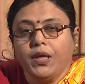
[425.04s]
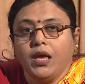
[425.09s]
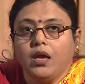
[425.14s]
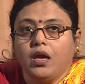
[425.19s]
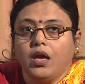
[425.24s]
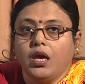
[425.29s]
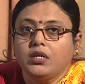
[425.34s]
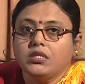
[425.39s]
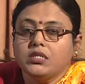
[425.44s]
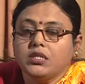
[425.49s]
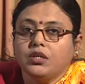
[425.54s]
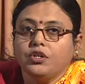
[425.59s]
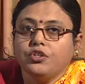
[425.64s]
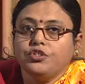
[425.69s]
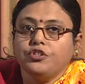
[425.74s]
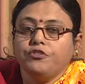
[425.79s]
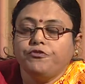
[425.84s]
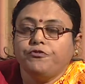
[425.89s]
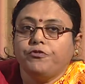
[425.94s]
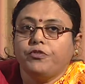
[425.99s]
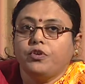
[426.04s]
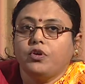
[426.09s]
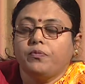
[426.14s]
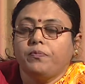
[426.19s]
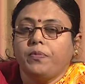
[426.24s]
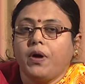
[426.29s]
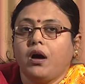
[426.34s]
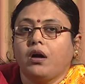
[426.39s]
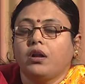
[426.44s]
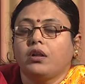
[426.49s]
executive
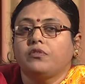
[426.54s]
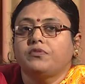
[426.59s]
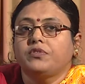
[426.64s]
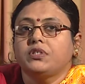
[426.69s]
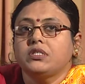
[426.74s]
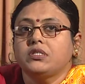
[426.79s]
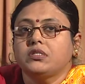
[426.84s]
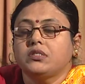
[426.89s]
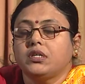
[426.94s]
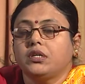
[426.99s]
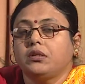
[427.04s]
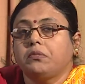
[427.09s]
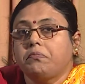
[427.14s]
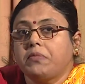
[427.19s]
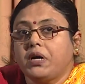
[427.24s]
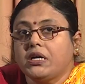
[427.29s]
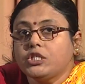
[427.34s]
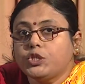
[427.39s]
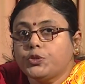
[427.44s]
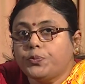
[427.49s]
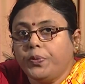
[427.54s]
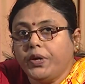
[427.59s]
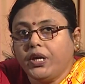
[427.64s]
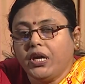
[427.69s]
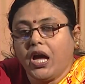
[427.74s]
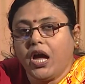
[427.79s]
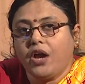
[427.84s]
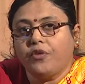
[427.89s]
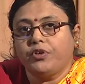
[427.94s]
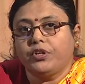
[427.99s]
power of the state must be
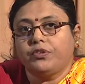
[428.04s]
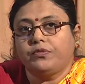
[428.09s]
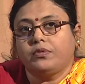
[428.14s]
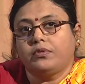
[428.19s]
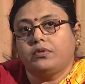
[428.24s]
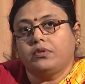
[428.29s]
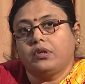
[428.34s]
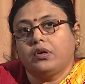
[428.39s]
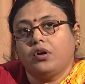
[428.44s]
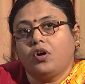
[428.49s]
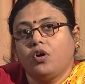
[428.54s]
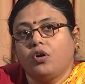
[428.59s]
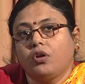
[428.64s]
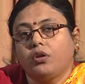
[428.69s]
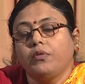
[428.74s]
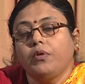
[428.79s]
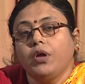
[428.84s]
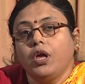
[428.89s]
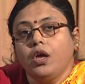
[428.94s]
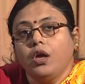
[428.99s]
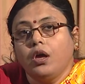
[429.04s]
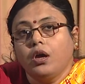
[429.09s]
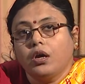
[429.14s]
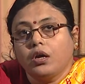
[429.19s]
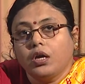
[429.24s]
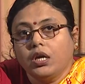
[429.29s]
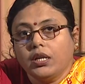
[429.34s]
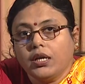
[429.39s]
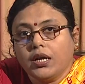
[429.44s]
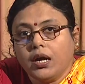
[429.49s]
carried on
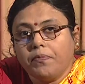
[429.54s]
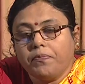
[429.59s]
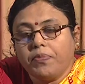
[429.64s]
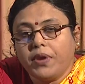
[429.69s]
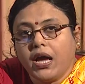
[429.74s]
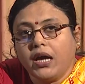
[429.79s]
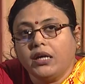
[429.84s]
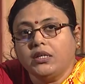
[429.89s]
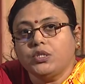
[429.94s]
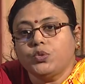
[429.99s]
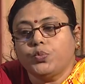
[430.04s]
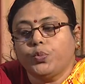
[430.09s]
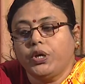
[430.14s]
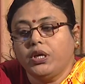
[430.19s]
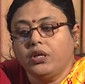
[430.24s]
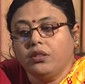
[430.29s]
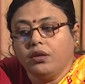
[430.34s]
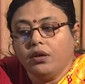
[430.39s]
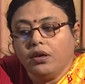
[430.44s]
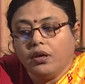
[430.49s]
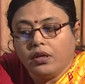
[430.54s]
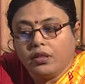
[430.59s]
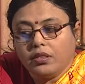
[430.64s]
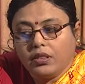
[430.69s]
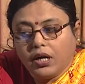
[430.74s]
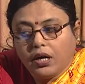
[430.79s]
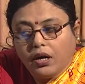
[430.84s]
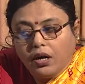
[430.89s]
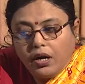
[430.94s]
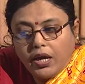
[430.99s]
in compliance with
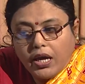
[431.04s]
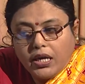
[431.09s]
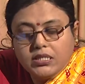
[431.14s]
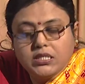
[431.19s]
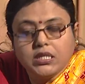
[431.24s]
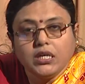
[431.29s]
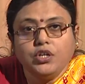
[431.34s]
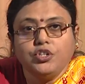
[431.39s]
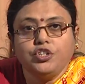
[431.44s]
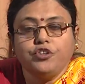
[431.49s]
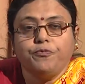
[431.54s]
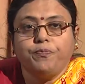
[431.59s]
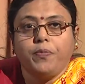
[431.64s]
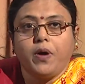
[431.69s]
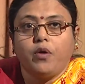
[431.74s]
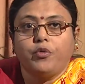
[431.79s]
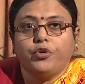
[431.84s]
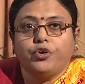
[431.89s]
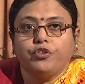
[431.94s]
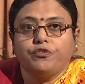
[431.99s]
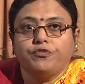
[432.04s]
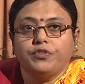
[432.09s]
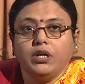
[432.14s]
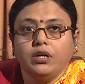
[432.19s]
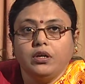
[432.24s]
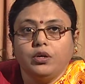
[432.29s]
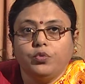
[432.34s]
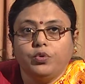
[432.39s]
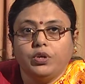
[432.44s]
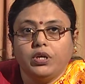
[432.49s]
the executive power of the
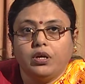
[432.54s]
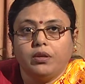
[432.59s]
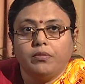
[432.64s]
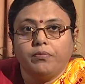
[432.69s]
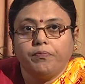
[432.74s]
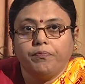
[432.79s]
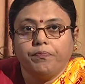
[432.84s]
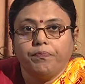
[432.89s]
union.